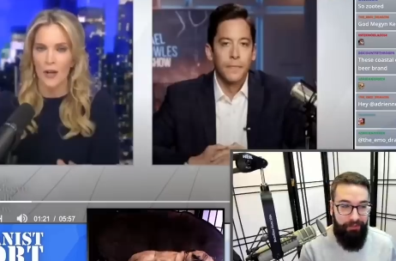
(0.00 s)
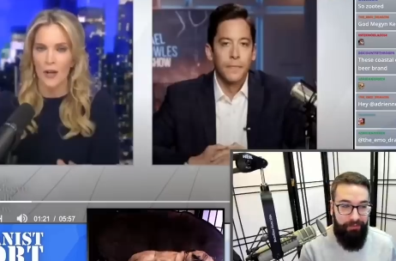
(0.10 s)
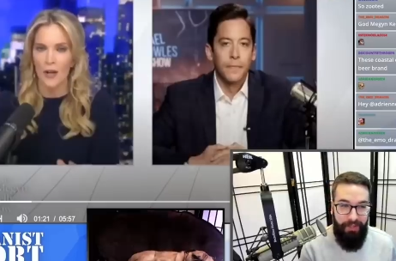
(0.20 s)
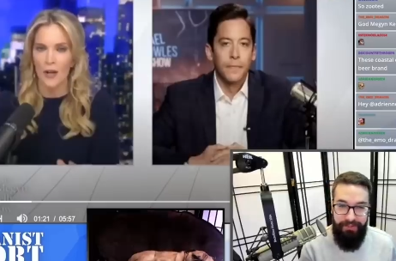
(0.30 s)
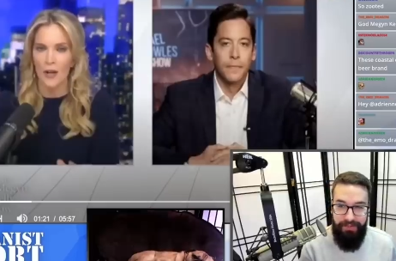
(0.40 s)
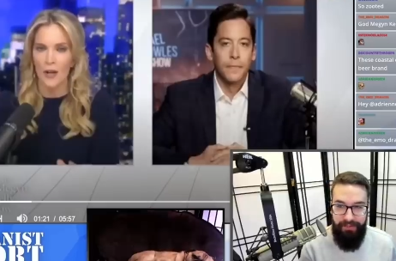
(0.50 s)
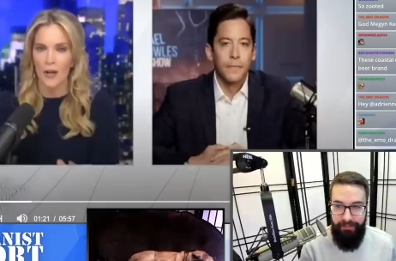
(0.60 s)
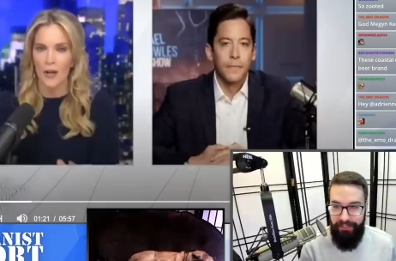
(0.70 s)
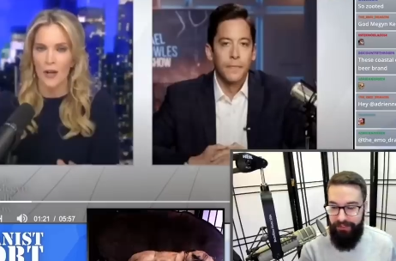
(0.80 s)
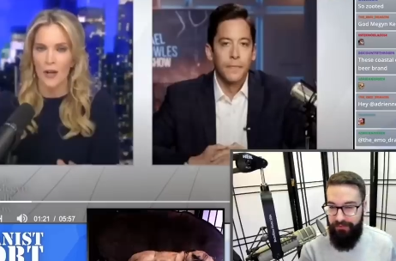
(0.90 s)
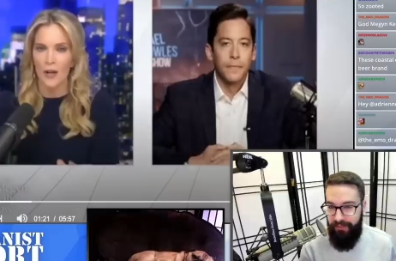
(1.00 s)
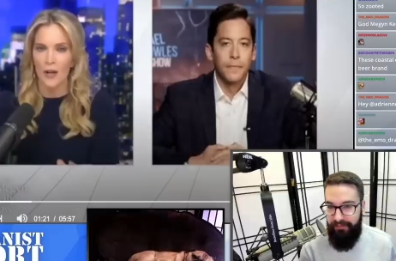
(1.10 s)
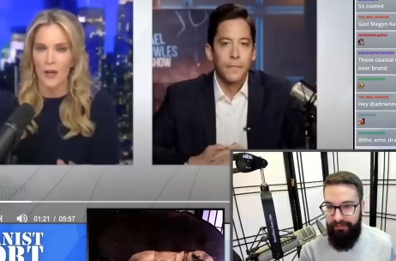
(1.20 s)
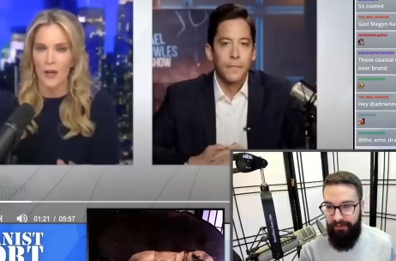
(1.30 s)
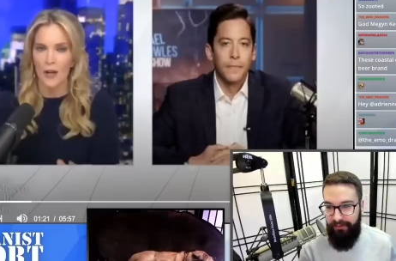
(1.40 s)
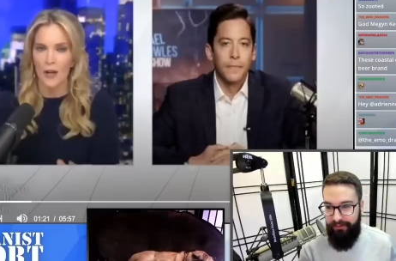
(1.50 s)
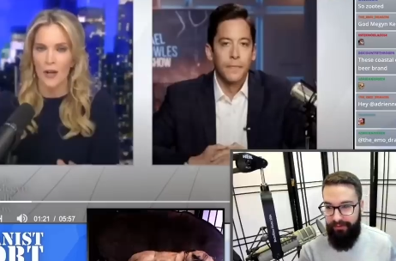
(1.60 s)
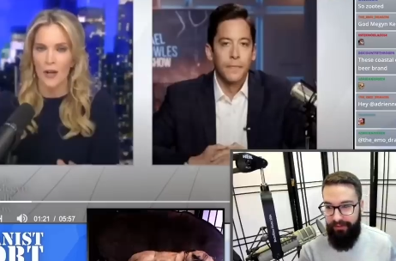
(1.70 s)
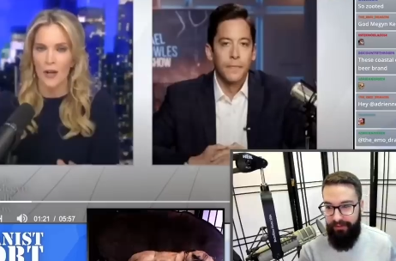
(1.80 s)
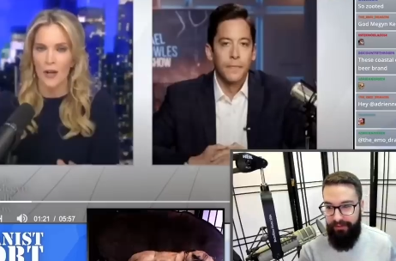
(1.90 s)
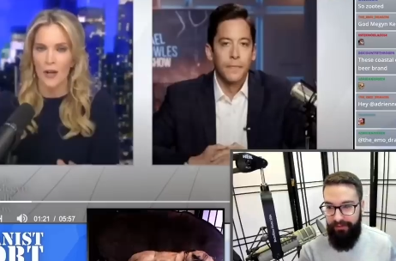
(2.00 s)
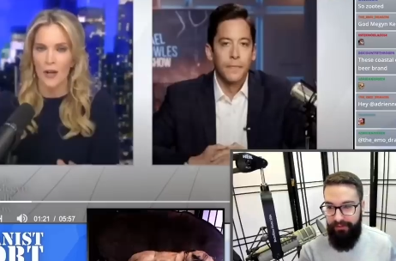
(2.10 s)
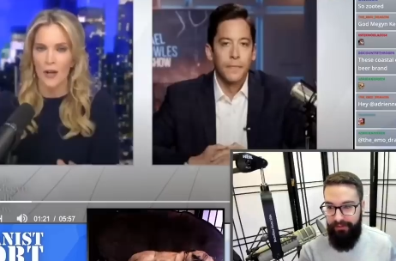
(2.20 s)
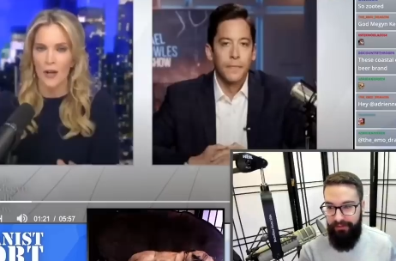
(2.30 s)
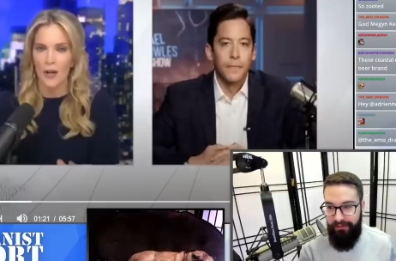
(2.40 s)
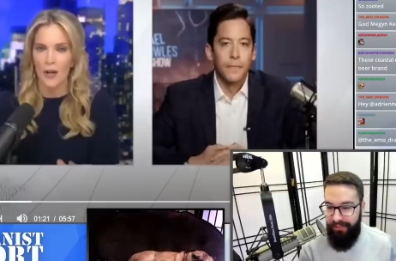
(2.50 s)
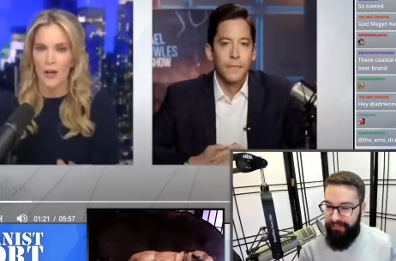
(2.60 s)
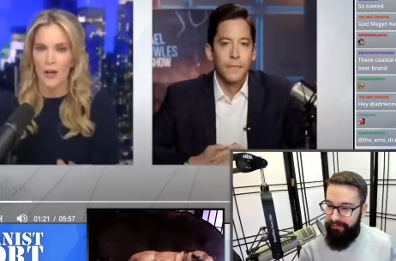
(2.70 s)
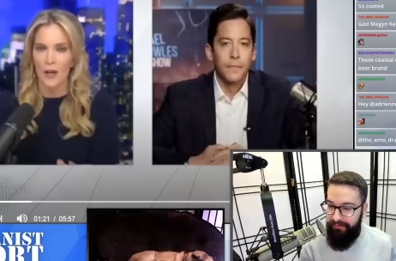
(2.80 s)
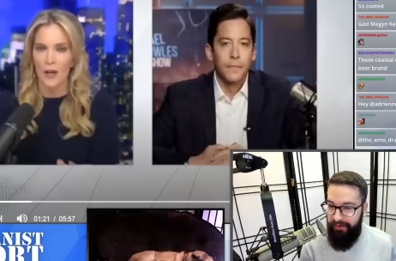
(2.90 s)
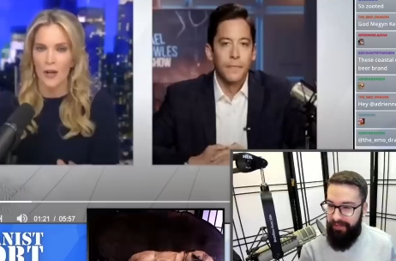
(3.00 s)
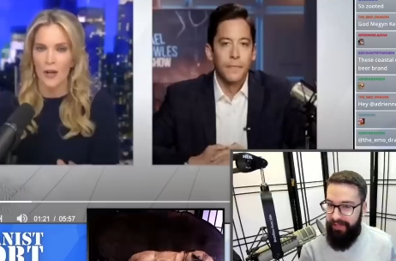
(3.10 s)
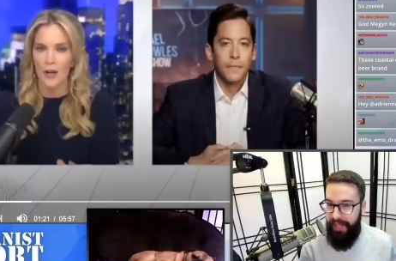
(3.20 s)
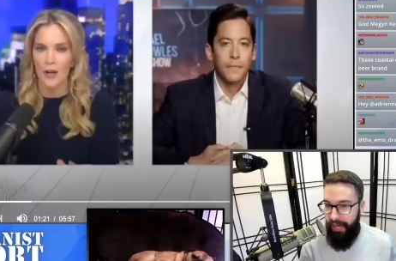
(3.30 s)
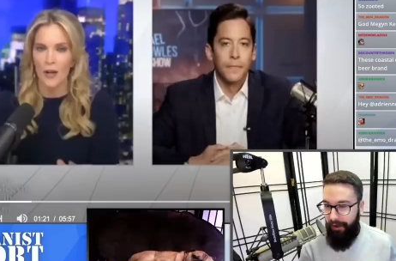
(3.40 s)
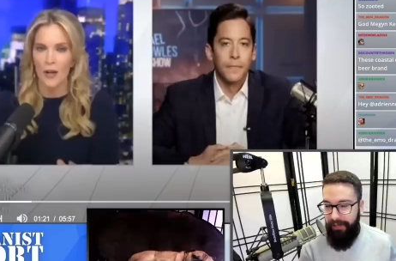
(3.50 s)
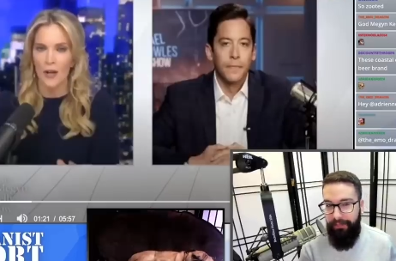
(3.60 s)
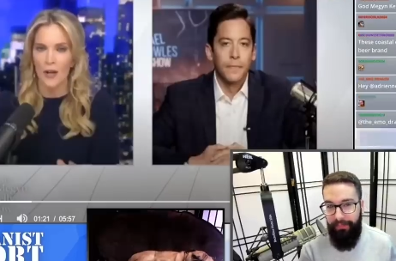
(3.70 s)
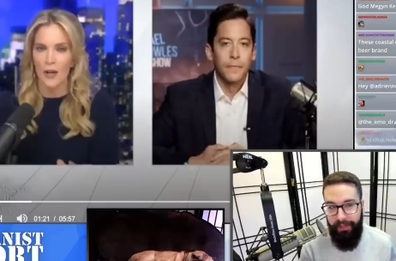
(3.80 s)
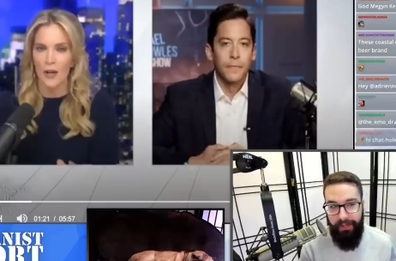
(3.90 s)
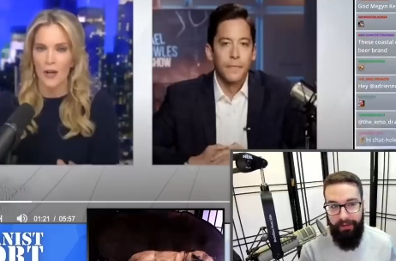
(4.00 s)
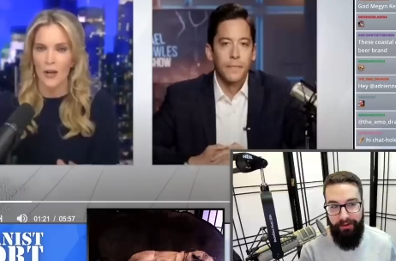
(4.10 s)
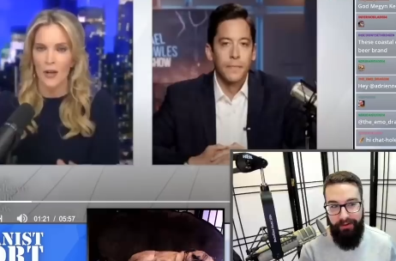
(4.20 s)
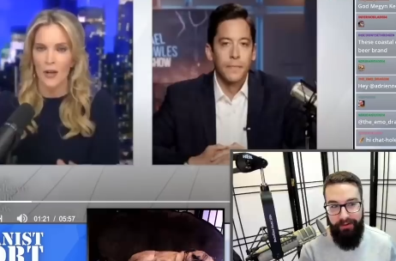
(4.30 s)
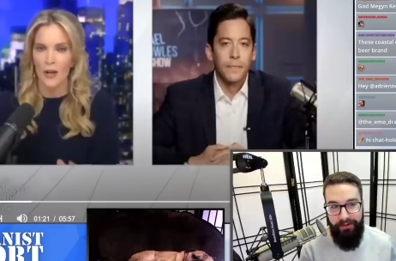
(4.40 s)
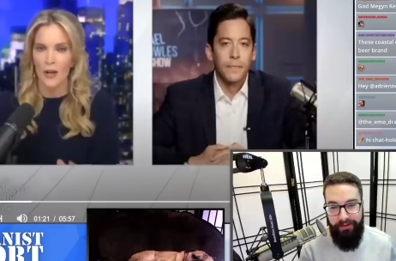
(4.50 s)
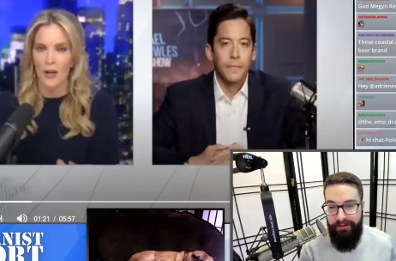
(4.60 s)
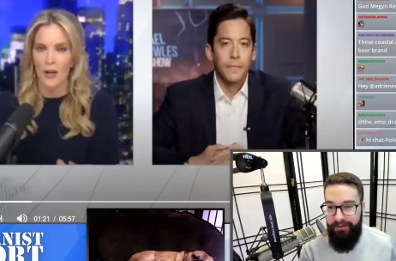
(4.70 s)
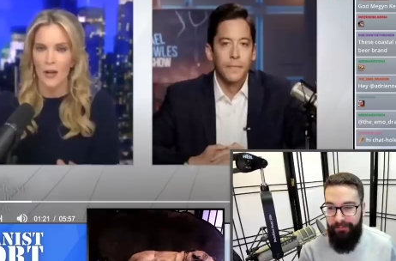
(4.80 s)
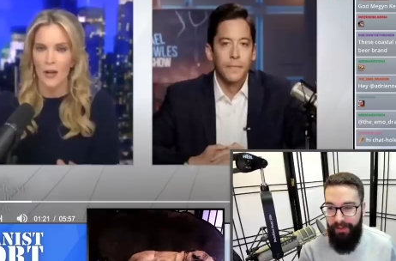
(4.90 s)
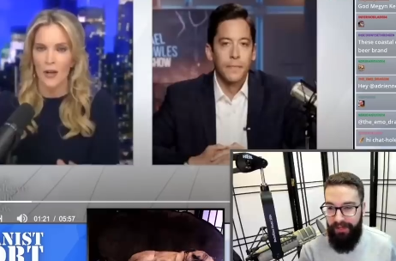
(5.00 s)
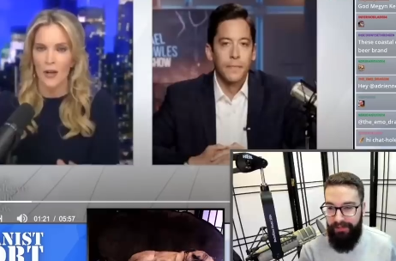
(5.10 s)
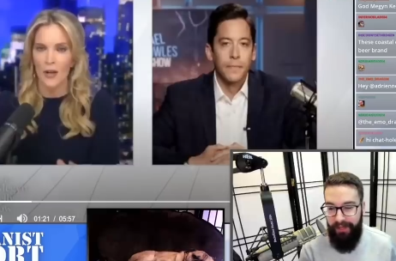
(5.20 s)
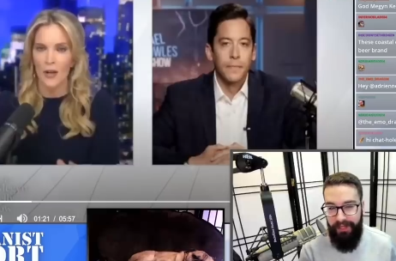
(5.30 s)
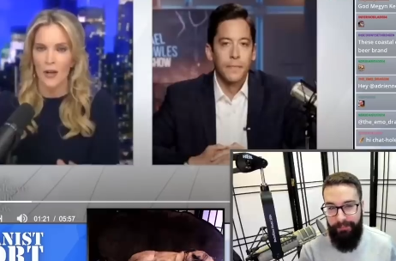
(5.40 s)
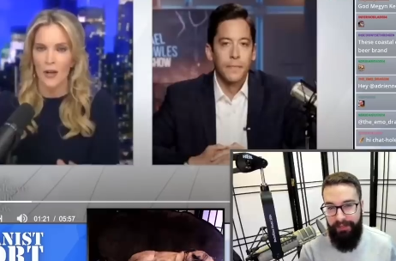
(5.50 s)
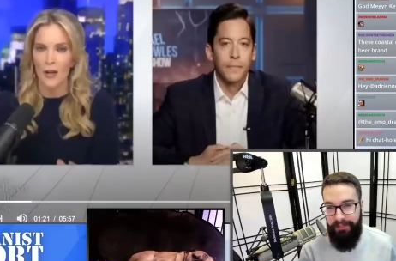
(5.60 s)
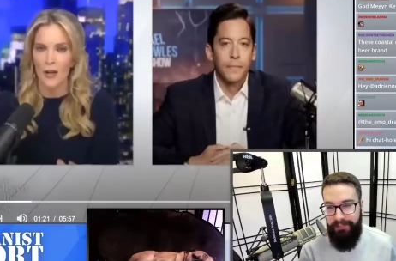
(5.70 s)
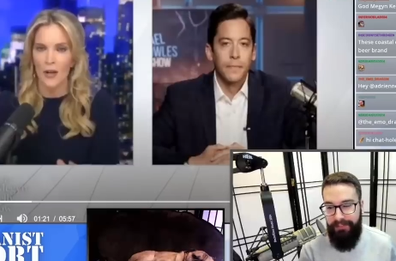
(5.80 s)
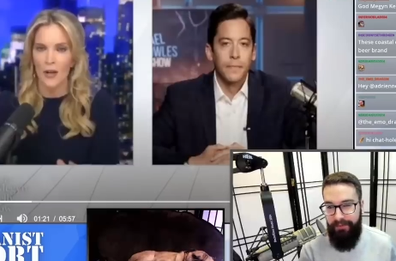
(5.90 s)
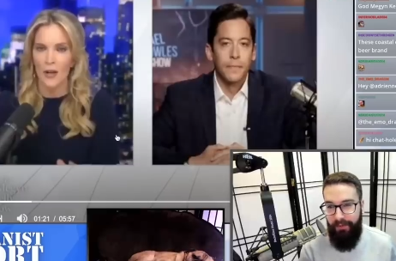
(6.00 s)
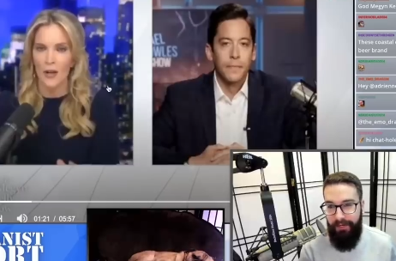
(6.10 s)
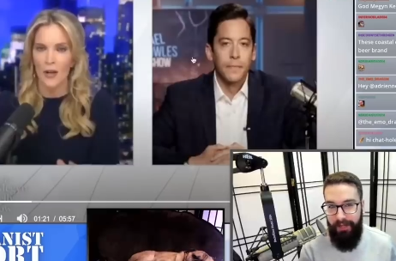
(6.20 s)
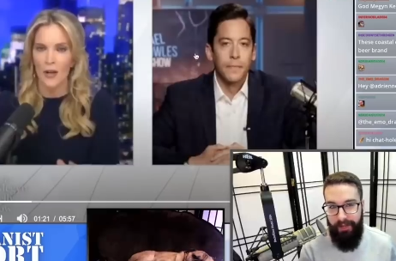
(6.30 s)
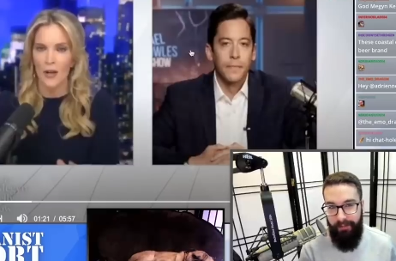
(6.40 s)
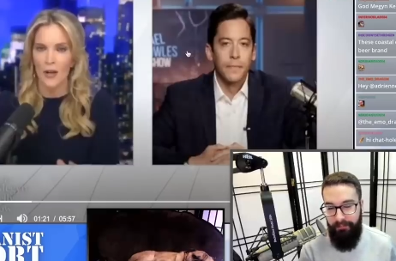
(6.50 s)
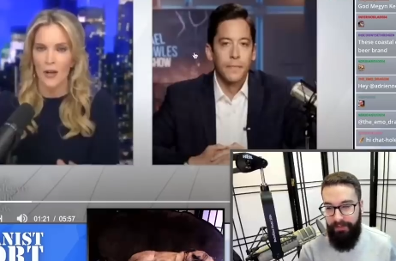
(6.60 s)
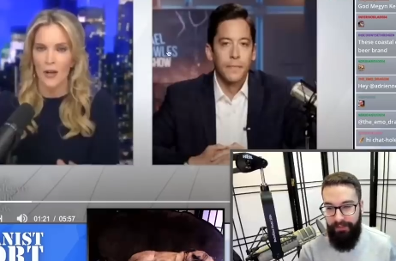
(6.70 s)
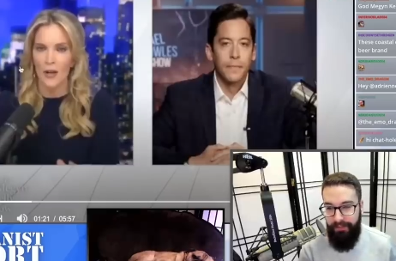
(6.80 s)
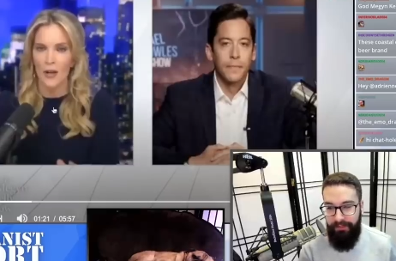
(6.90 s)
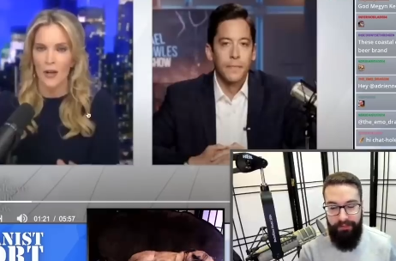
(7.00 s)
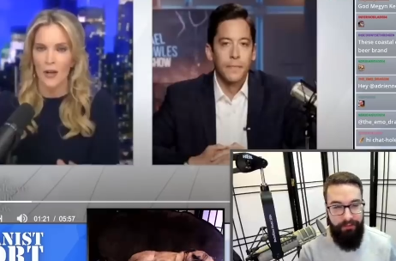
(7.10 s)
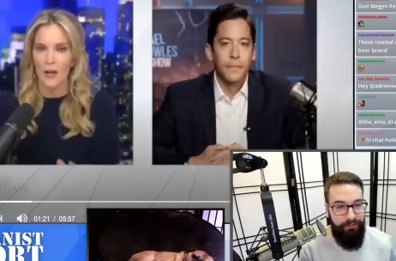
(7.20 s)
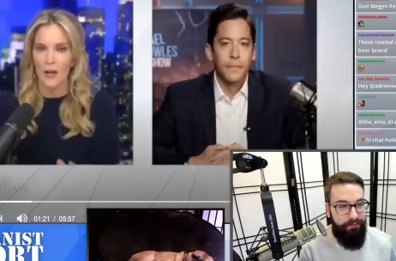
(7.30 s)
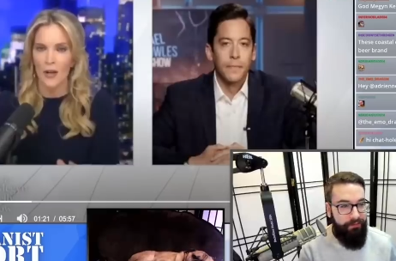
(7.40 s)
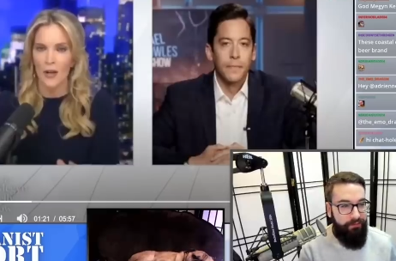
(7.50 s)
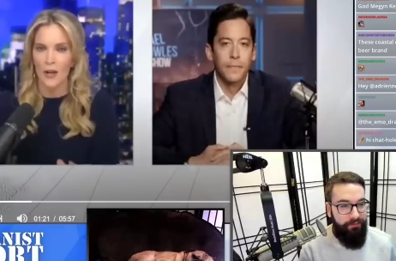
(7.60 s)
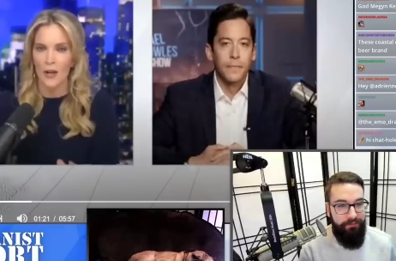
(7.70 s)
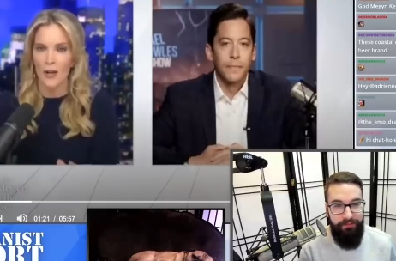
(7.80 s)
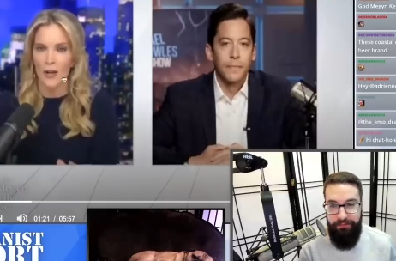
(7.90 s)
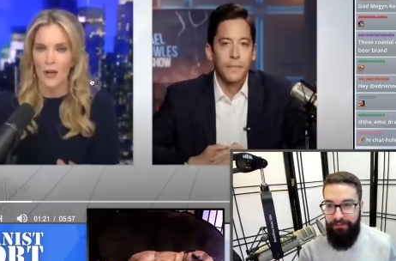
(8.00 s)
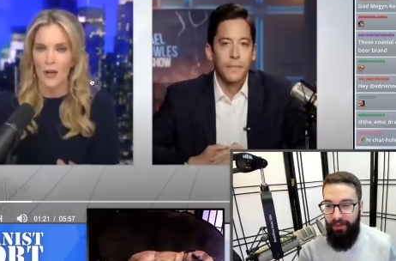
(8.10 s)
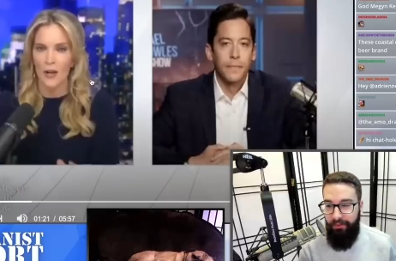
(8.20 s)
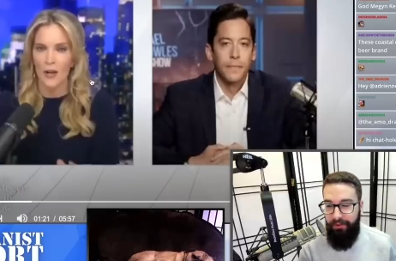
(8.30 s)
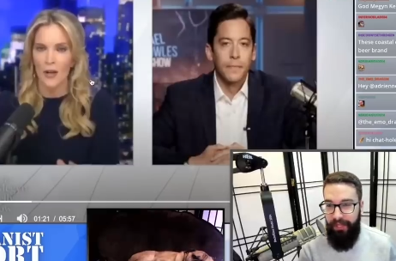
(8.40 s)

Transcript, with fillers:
Speaker 1: That's a little bit extreme, don't you think? That's a very Karen thing, Megyn Kelly. But let's see what um, totally